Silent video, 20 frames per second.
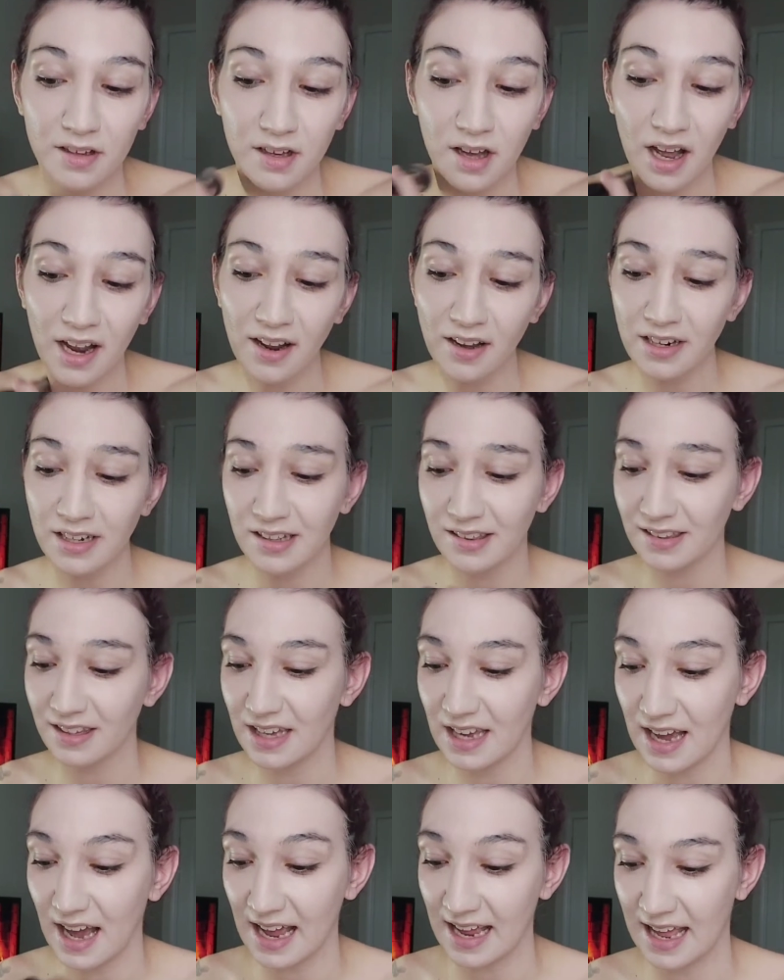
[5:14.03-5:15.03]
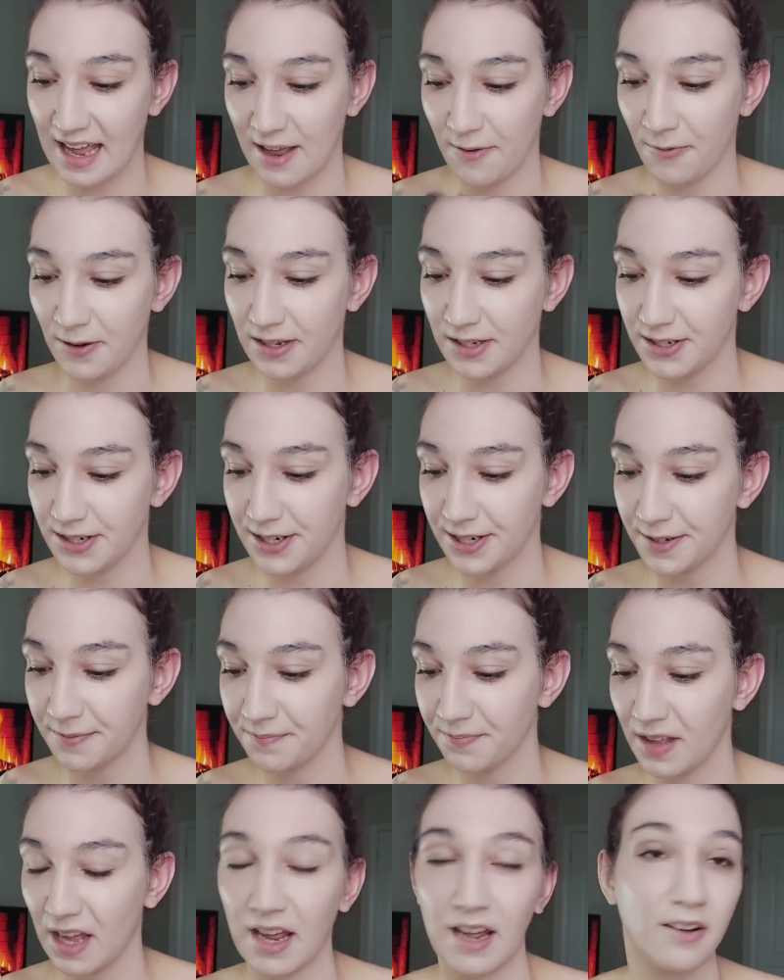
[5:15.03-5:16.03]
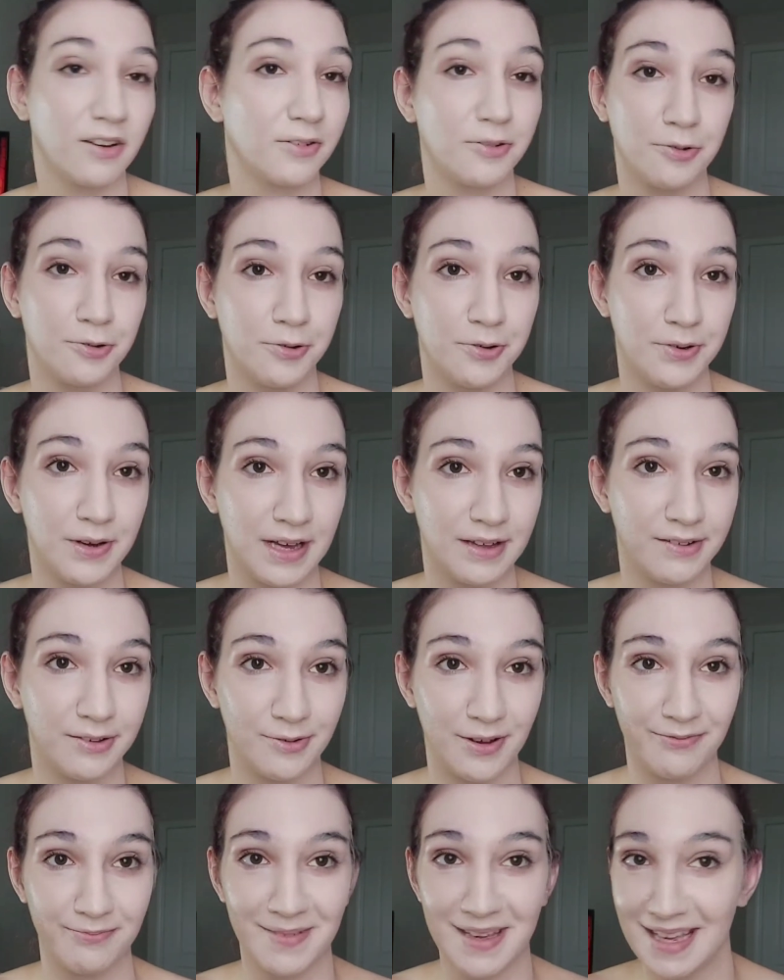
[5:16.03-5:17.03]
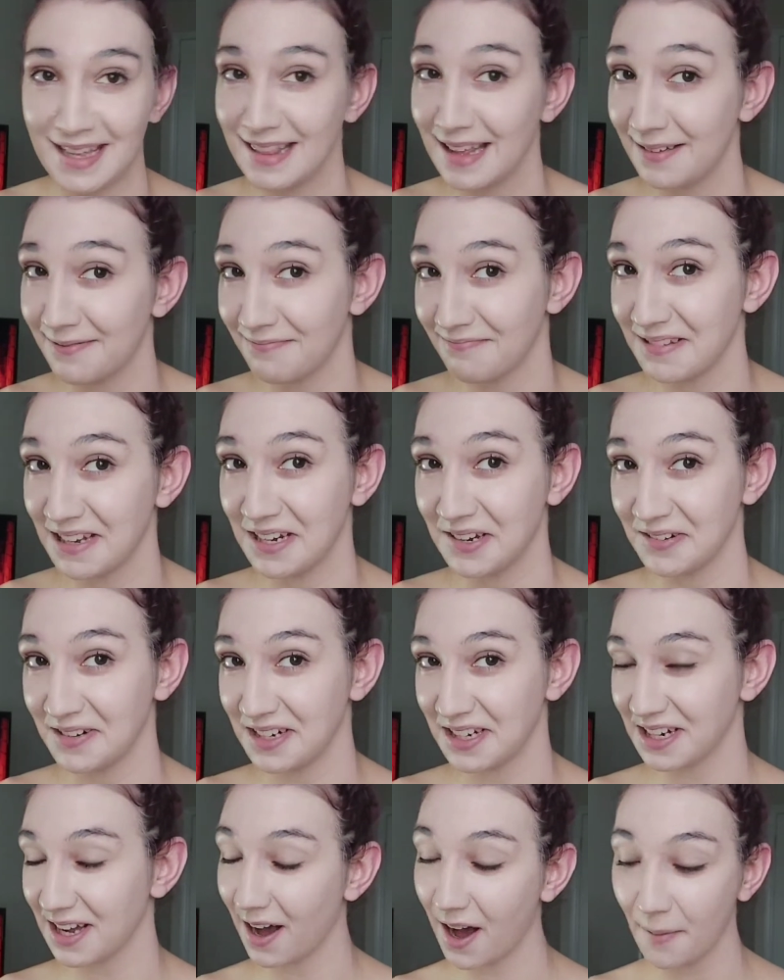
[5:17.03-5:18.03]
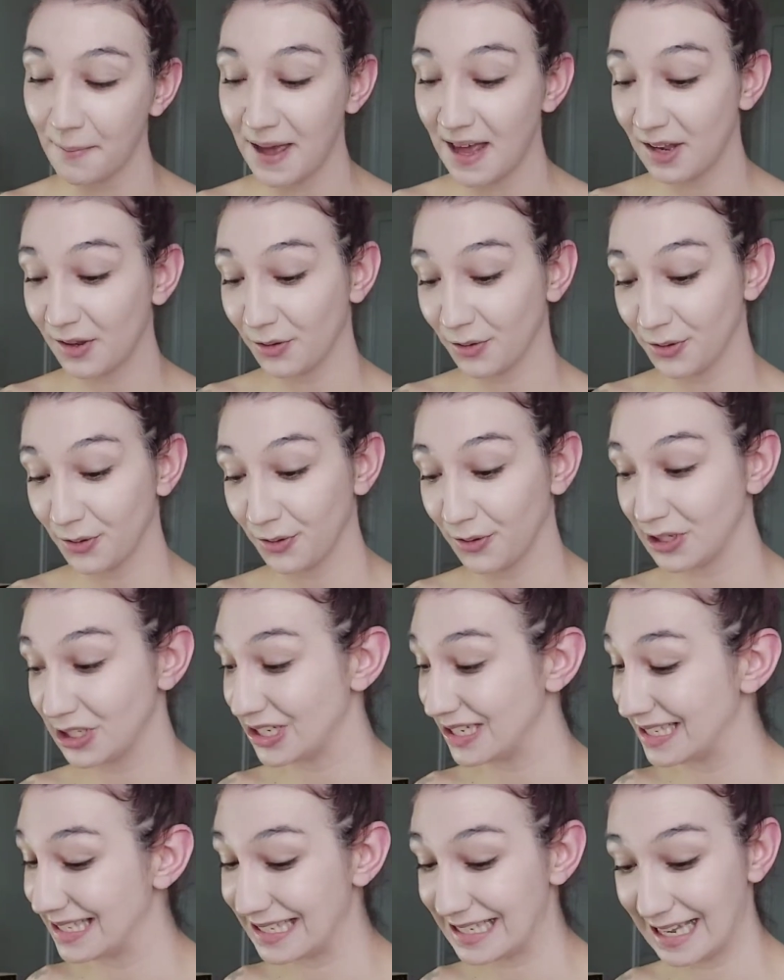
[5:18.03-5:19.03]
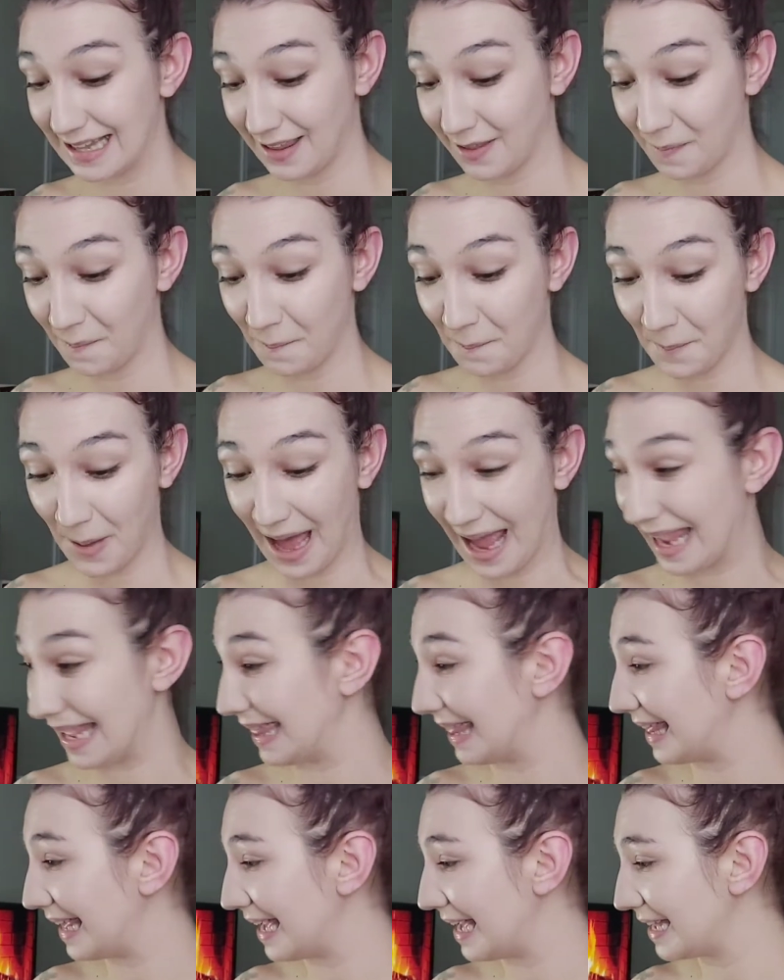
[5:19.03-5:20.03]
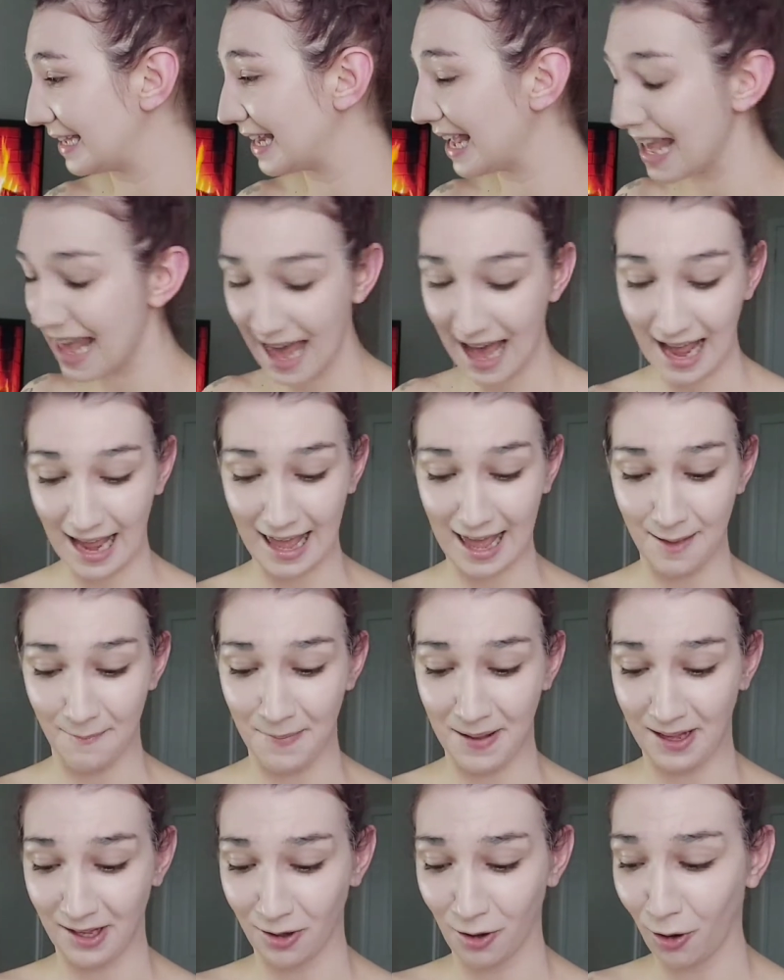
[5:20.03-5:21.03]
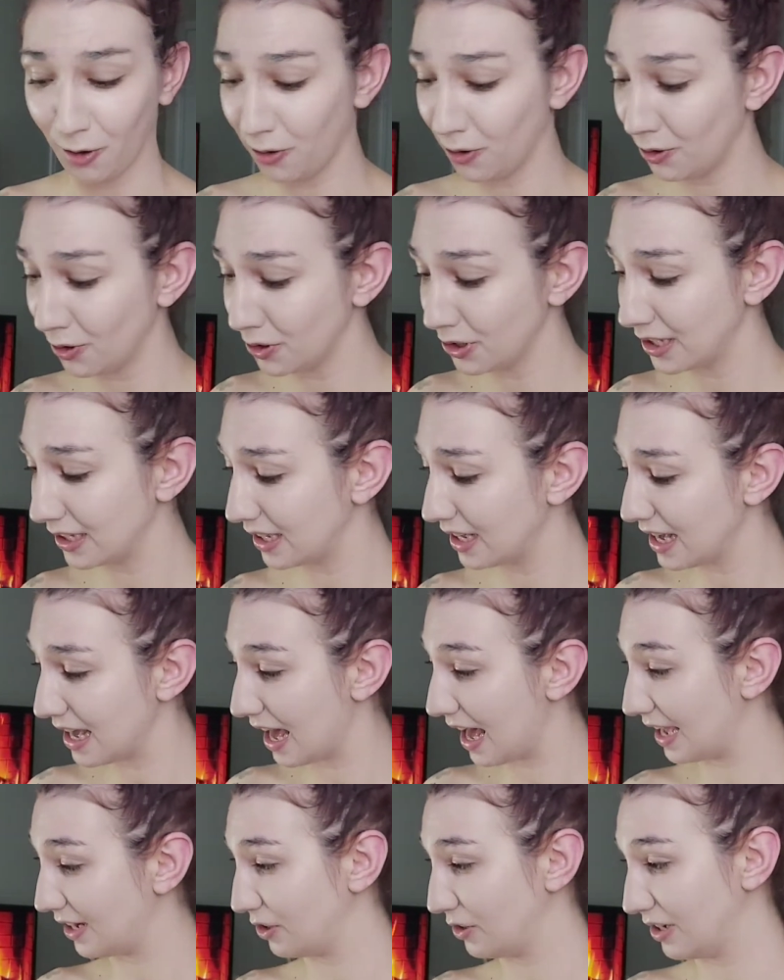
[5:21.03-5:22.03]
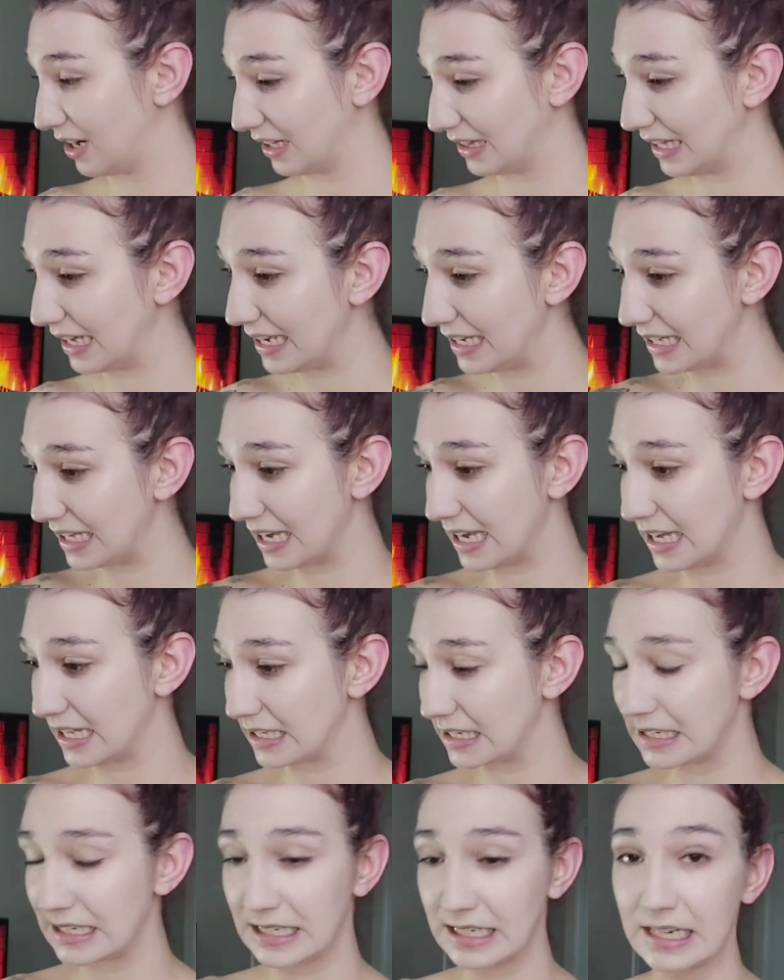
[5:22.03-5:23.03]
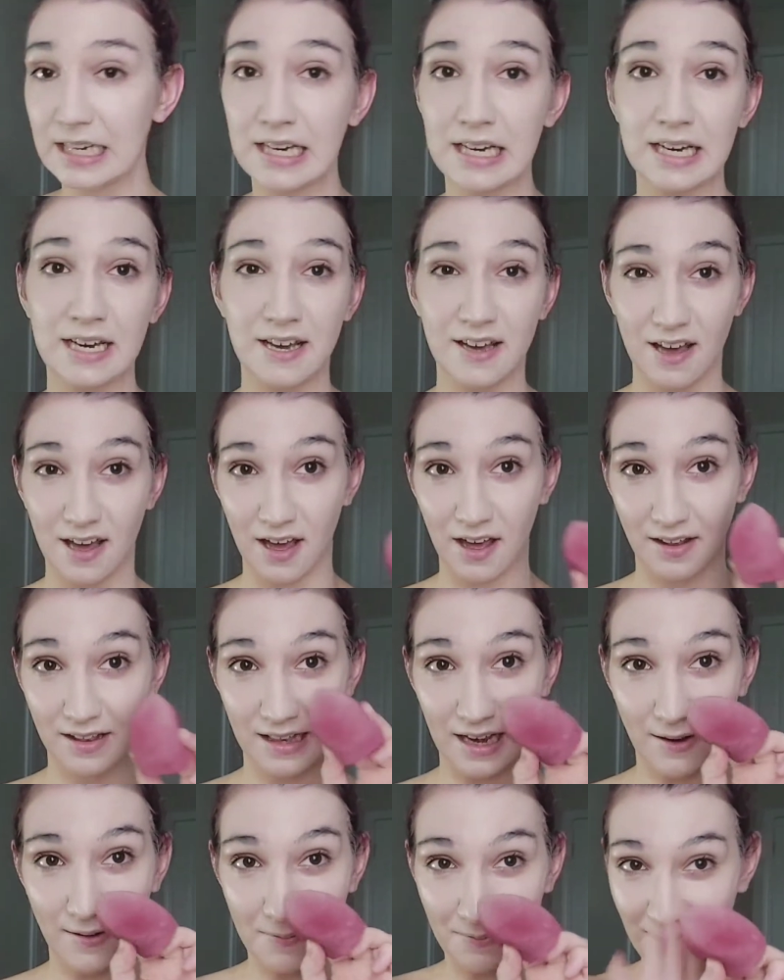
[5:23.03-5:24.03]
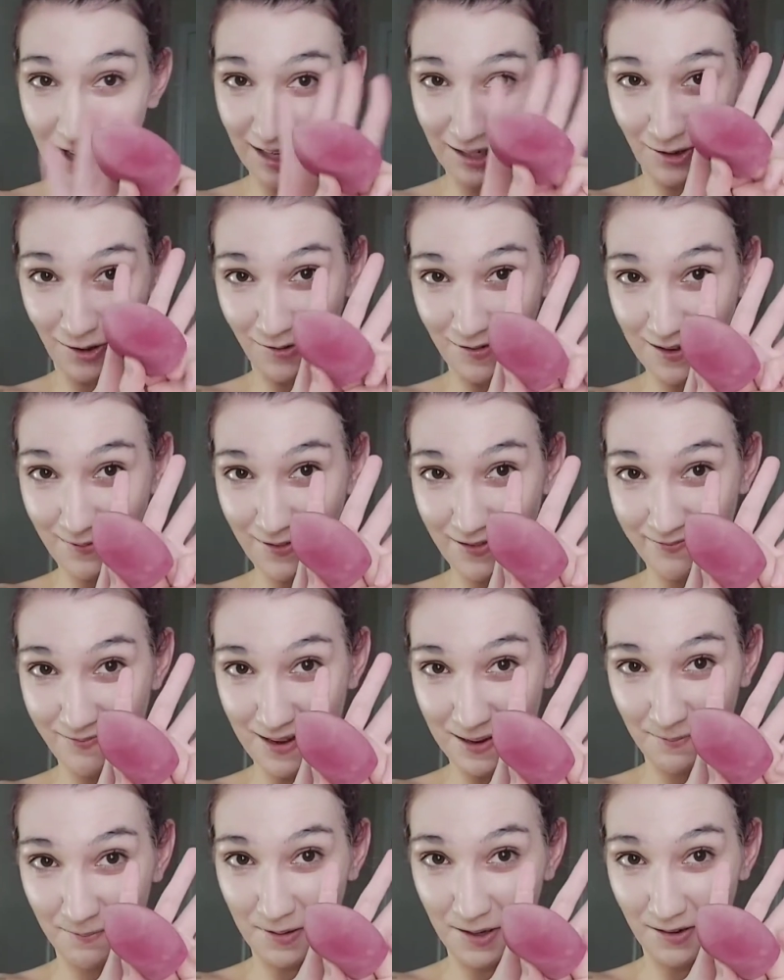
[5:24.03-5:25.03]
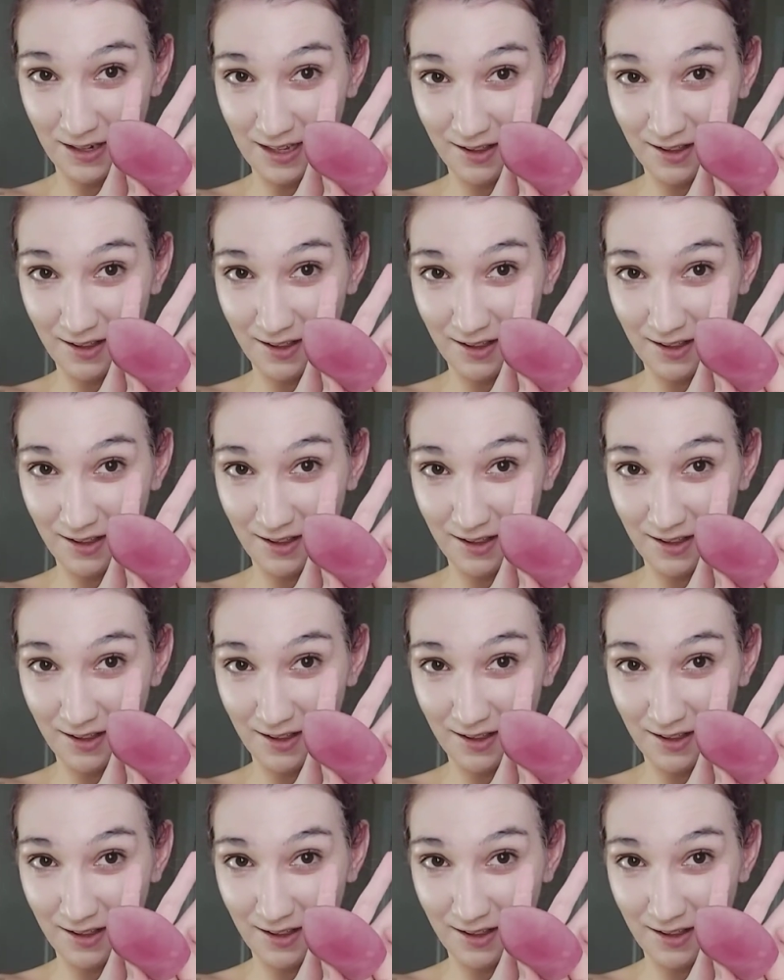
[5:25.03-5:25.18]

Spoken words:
I hate winter. Who else with me, let me know in the comments who would just despise it. I hate being cold. I do not like it. Now I'm gonna go in with my beauty